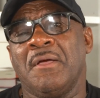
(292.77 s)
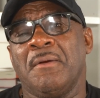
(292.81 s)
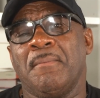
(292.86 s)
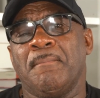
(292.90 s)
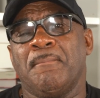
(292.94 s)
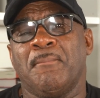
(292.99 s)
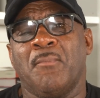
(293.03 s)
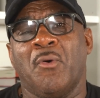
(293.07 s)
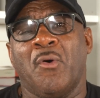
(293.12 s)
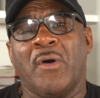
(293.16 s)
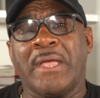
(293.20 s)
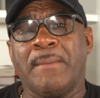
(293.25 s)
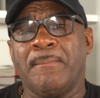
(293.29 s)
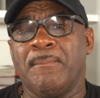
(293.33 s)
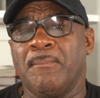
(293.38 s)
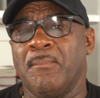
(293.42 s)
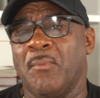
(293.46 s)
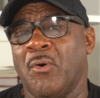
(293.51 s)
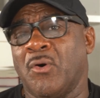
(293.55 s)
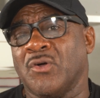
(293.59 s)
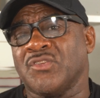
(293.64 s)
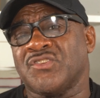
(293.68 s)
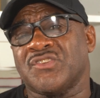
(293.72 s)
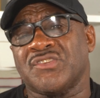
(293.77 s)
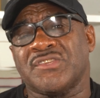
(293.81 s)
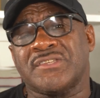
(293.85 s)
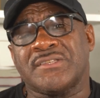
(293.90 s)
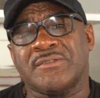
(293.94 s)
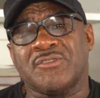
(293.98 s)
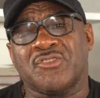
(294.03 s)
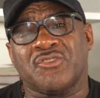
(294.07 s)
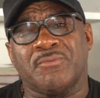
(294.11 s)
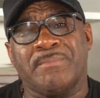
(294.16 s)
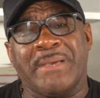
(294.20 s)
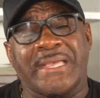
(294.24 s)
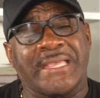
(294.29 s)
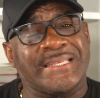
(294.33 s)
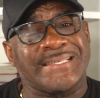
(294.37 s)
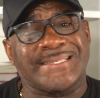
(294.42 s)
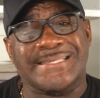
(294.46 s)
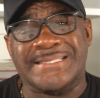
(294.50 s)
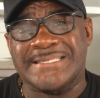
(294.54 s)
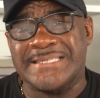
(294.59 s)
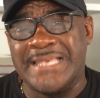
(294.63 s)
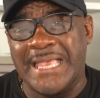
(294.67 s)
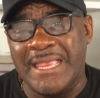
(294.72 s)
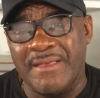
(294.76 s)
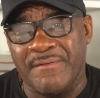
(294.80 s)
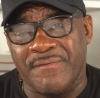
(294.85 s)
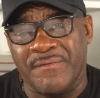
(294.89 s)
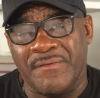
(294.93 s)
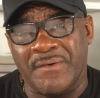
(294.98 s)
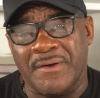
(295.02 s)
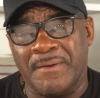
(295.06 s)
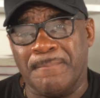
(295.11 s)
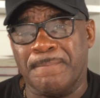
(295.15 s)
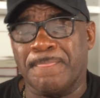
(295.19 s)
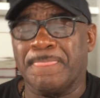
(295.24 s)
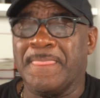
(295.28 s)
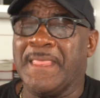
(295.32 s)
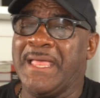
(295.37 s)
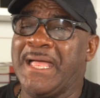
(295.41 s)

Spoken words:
to make it safer